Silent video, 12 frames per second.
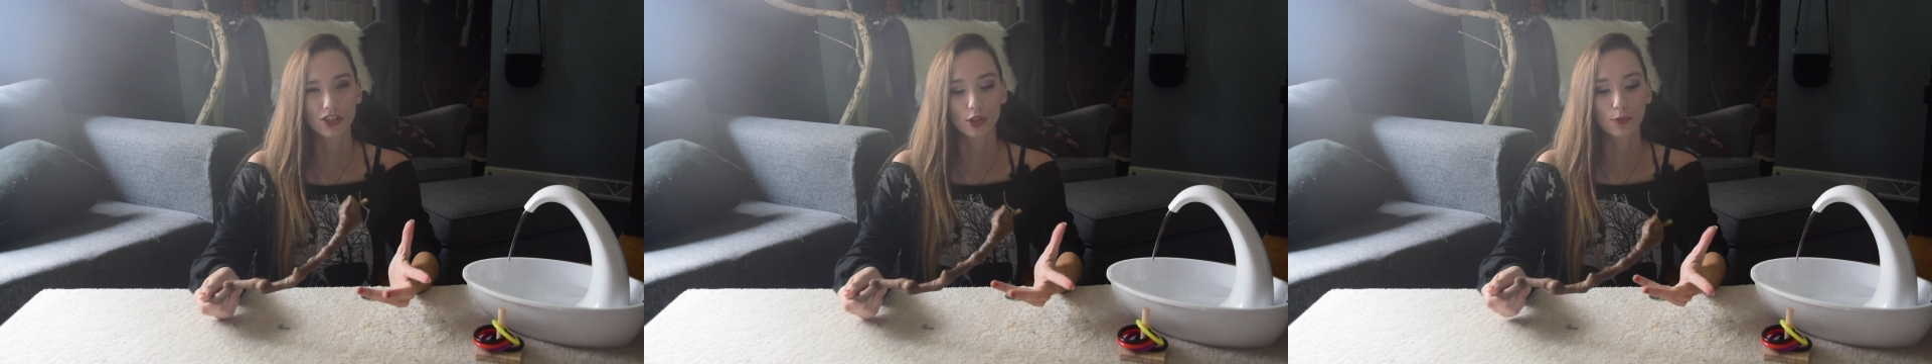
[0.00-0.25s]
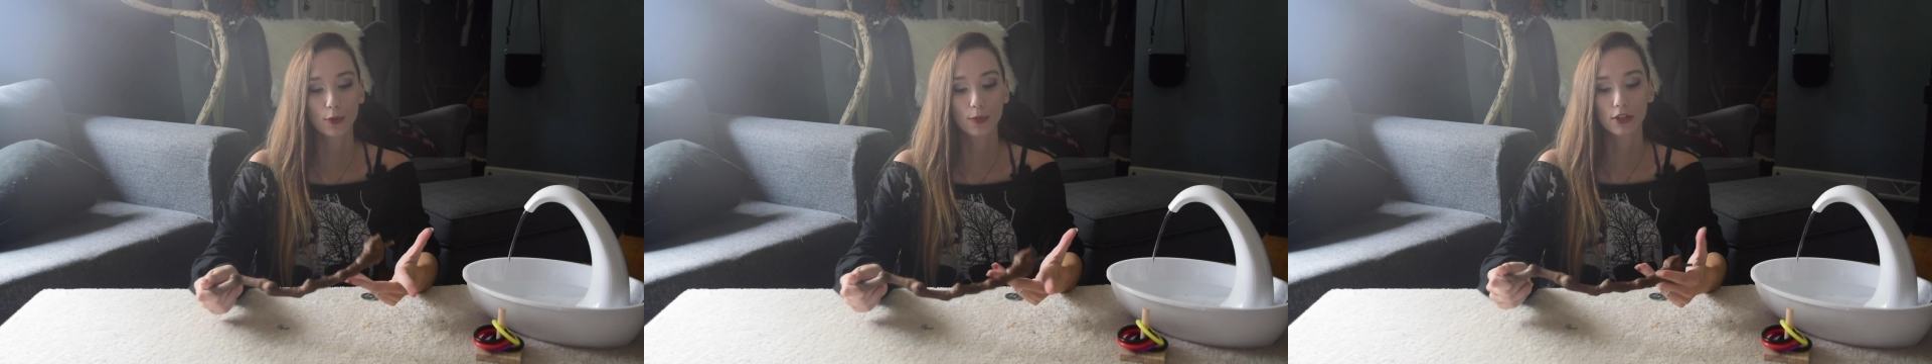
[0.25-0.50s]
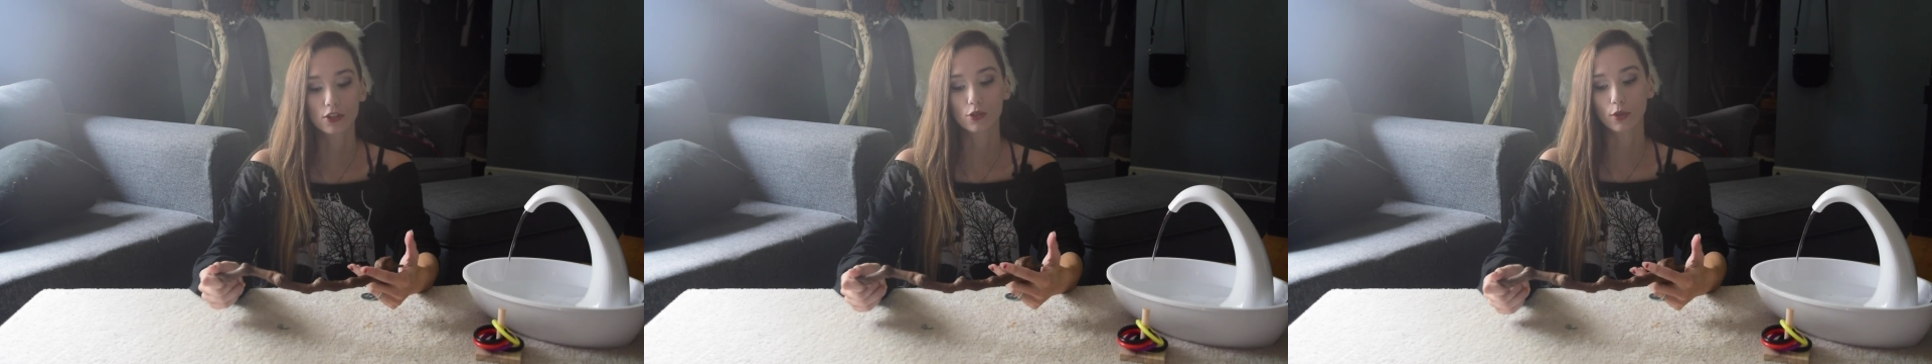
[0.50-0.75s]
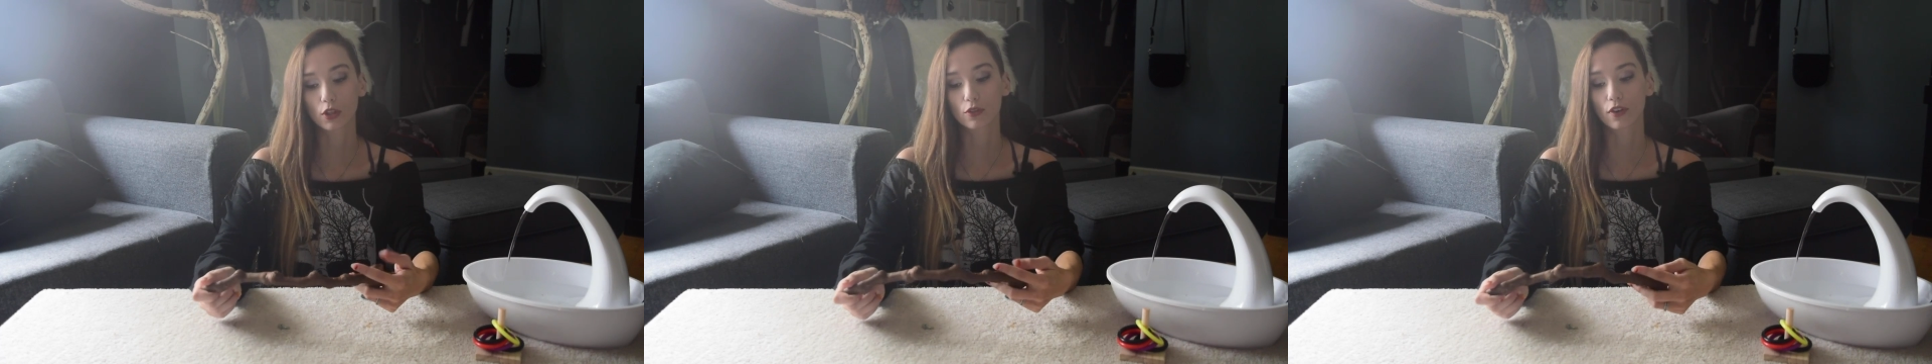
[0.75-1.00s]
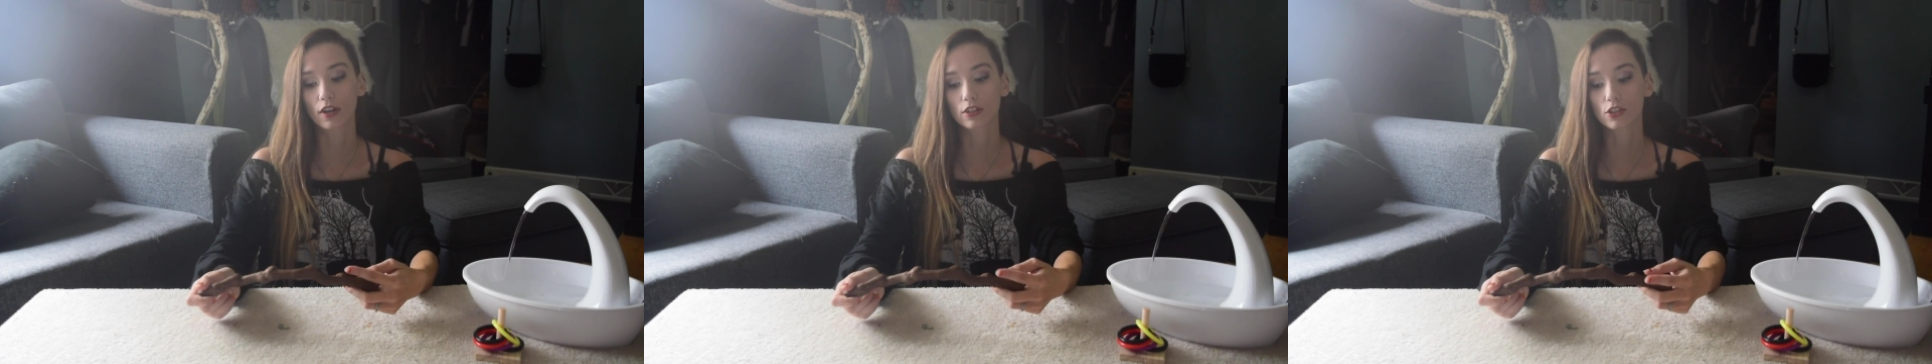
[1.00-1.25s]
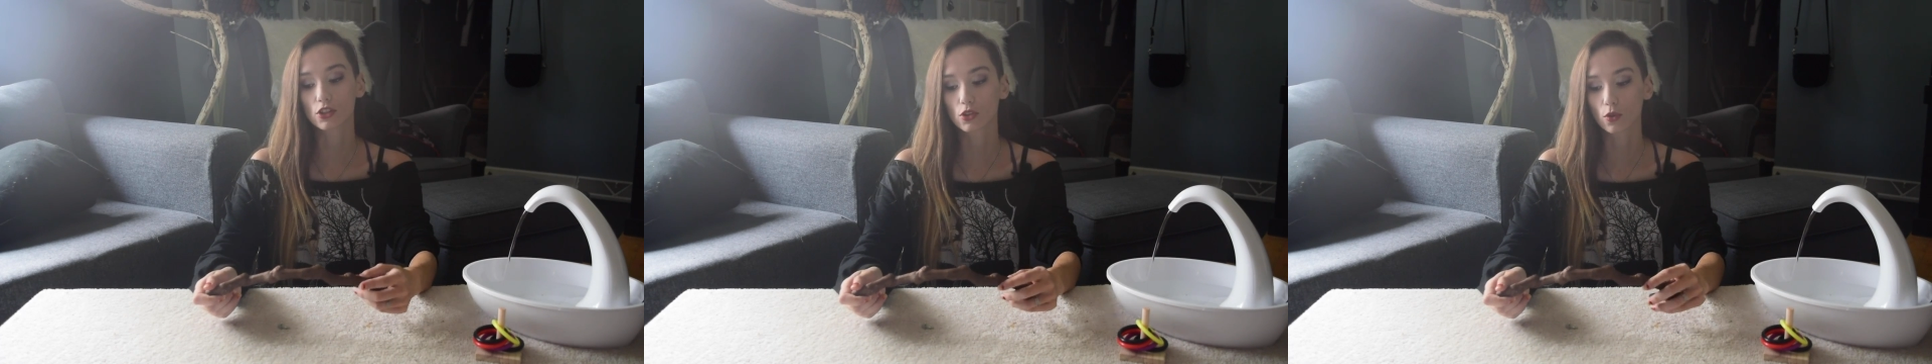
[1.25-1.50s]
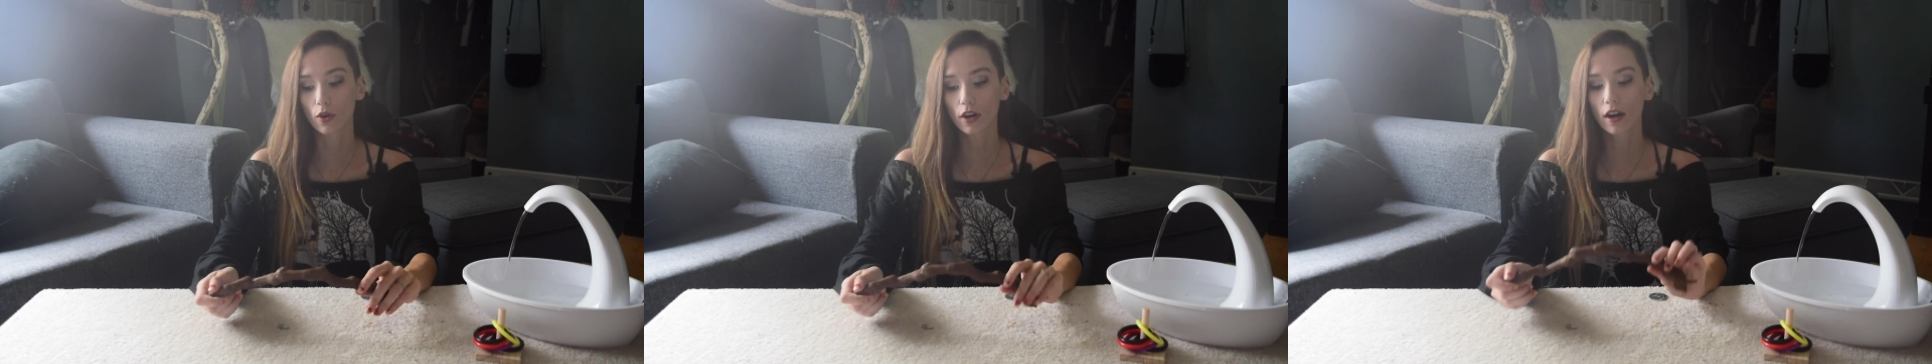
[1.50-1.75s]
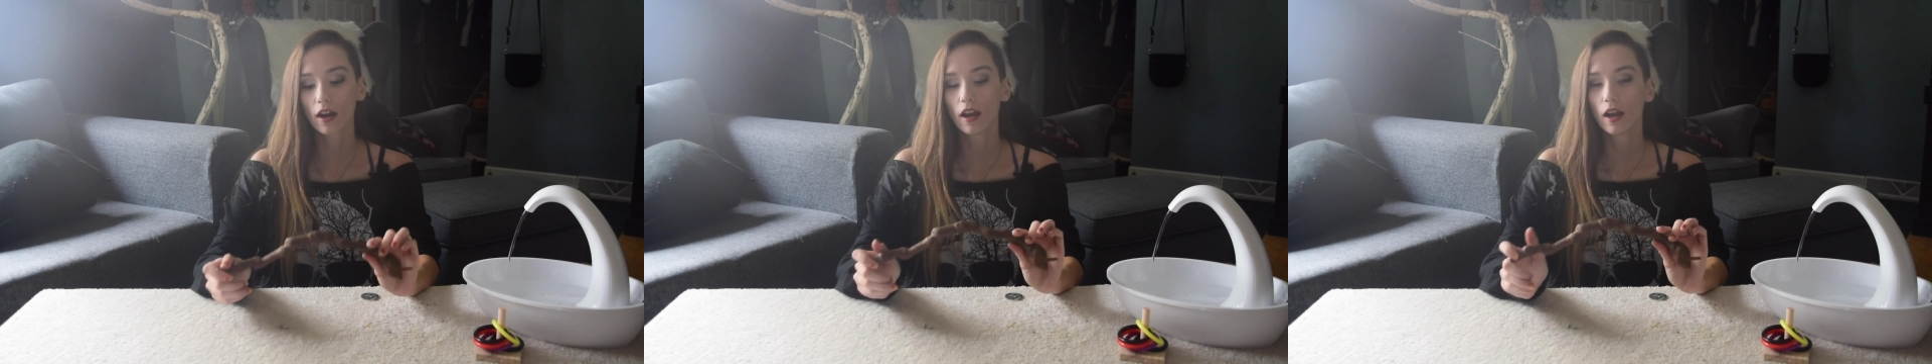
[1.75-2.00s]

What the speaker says: cheap in comparison to what you can find in a store.